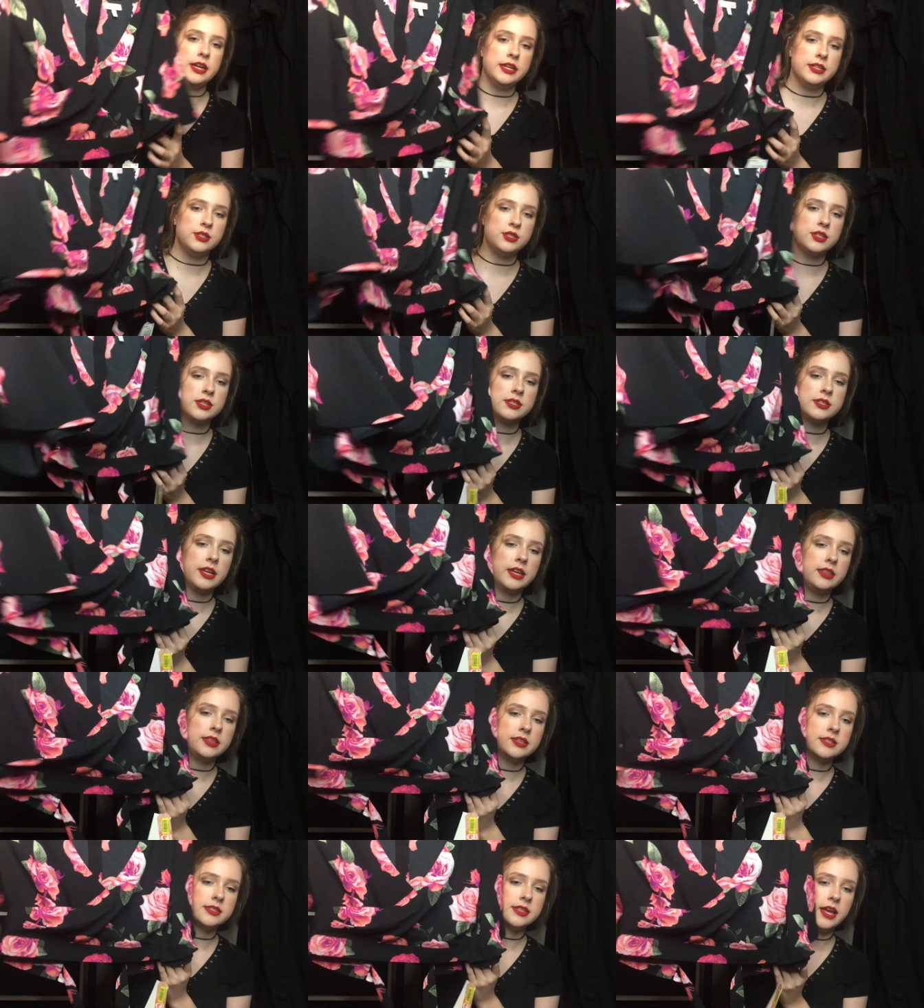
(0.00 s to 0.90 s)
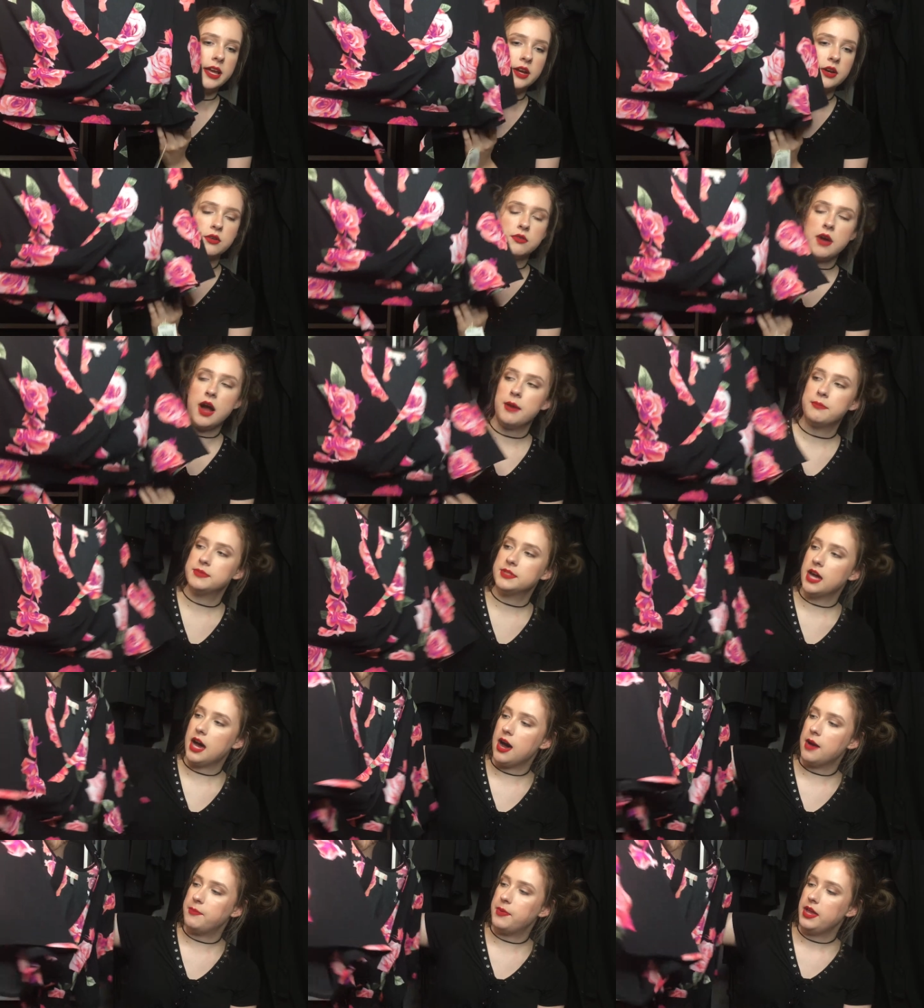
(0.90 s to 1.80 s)
it's just like this like crop
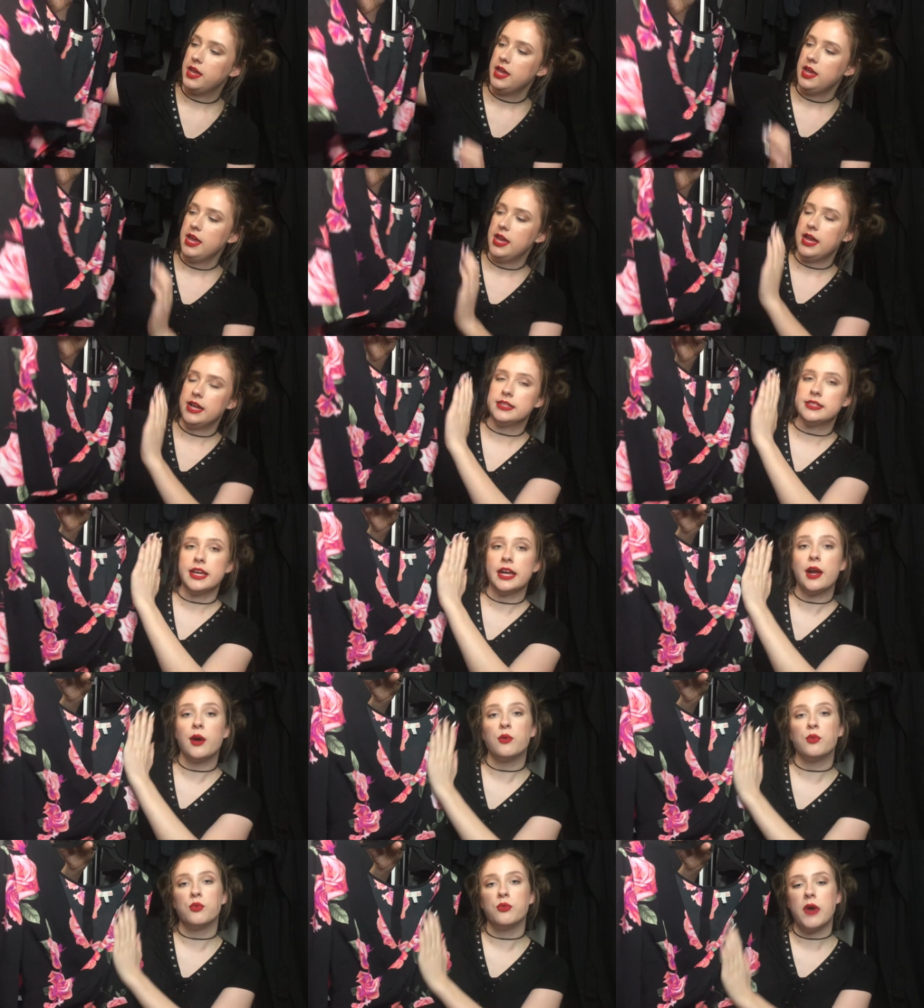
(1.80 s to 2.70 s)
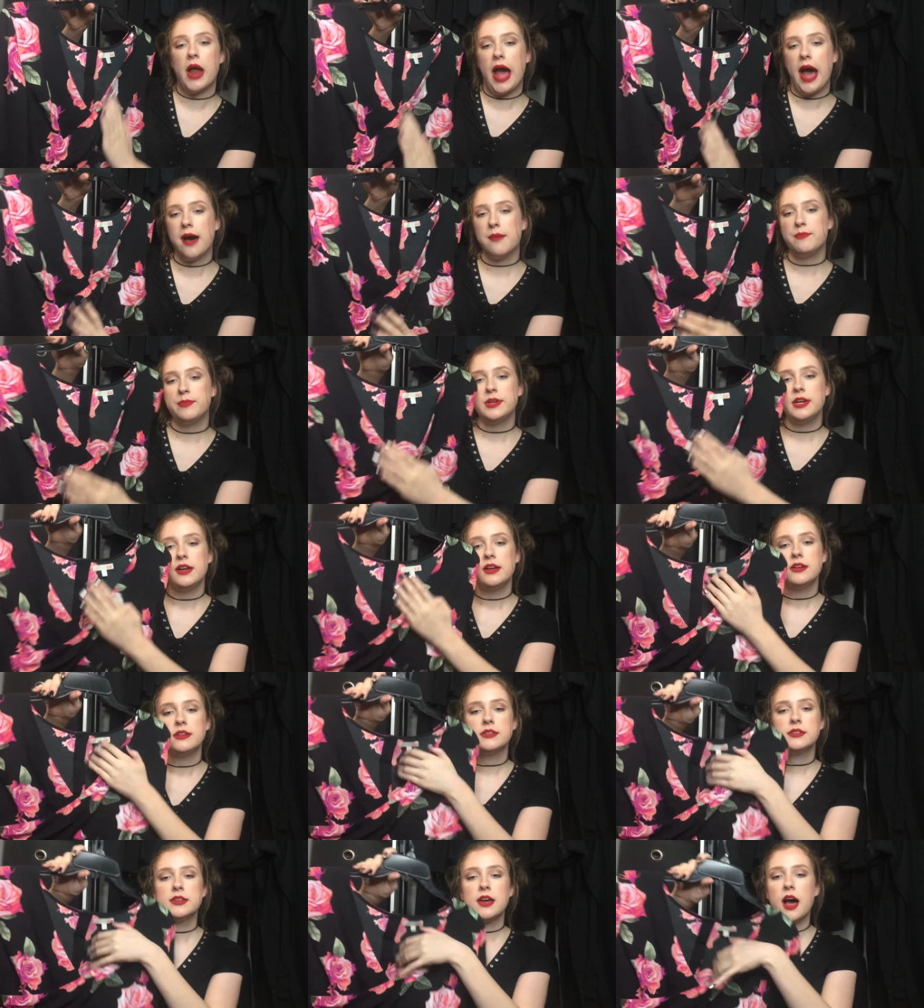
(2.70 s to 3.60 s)
top. It's like a wrap
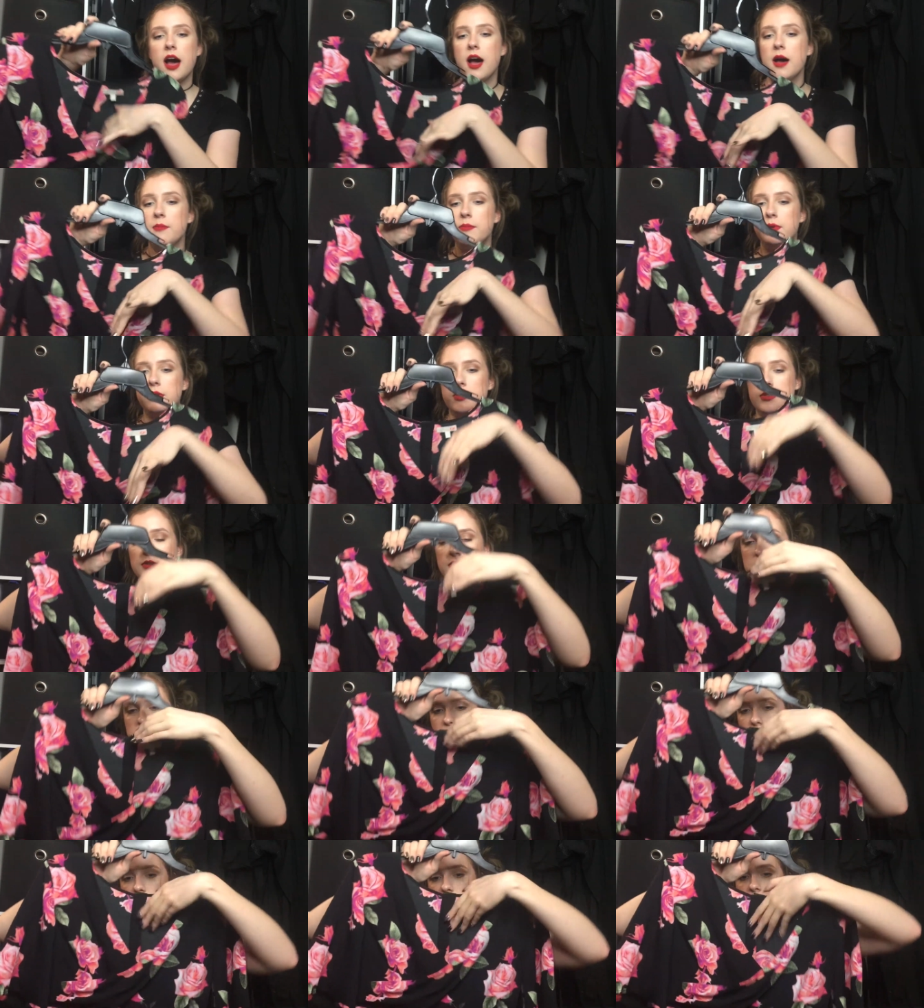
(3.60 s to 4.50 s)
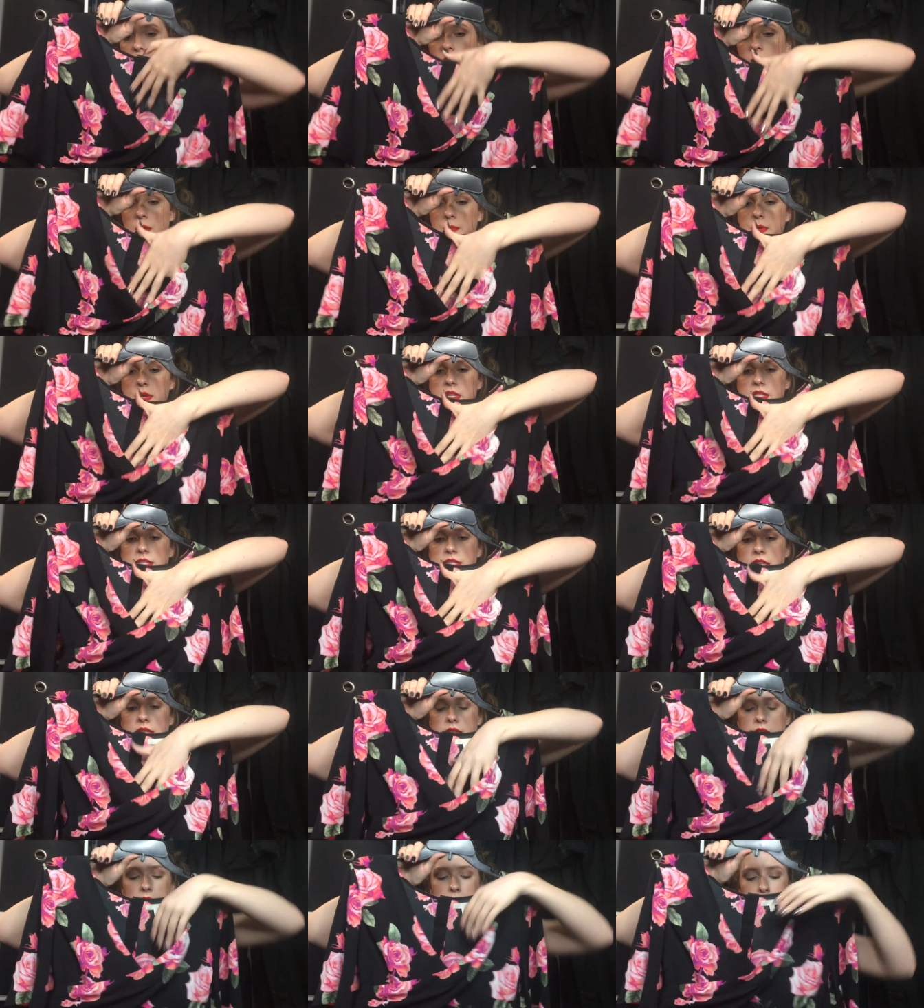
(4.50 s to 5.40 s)
top. So I hope you can
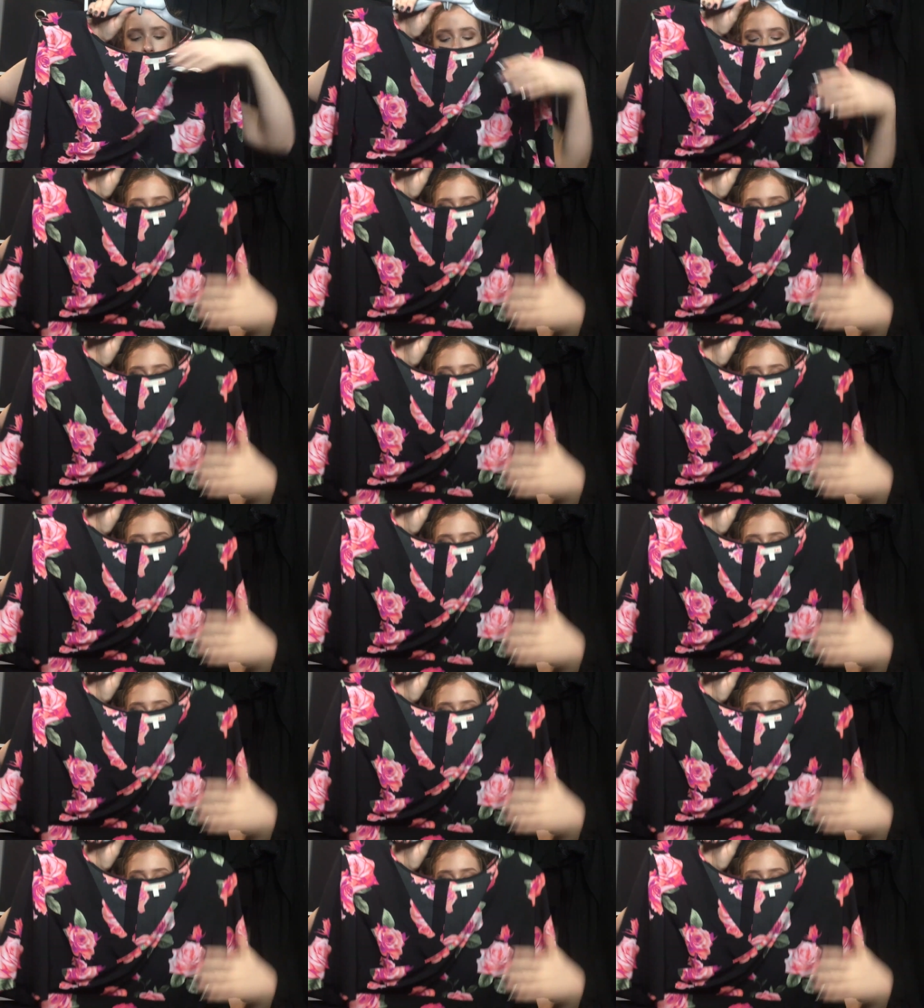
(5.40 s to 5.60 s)
see that.